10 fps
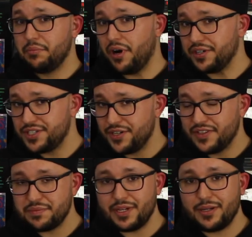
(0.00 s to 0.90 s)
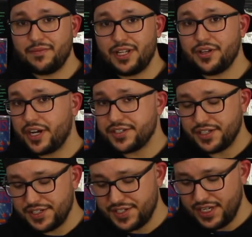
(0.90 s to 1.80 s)
part 2 of this pickup video you guys are
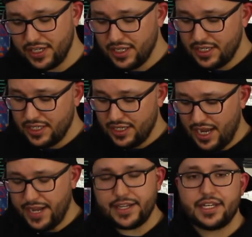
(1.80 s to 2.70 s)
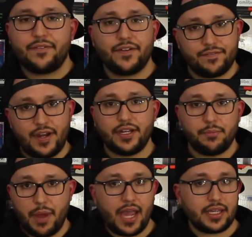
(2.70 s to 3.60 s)
going to see, I can definitely find a
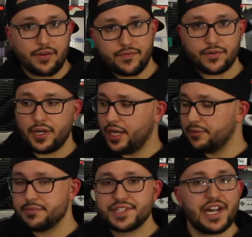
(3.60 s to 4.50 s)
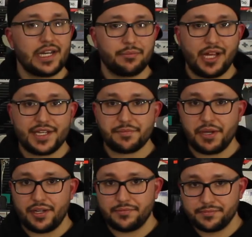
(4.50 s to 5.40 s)
backing for Sonic
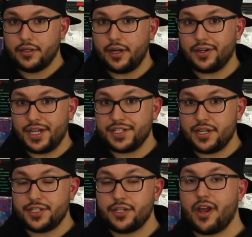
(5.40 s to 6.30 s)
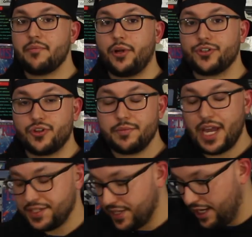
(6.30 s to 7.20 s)
Blastman. Okay, so I did grab one
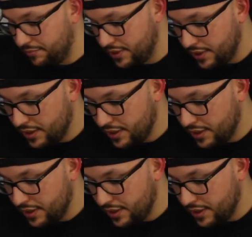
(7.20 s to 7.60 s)
Dreamcast game.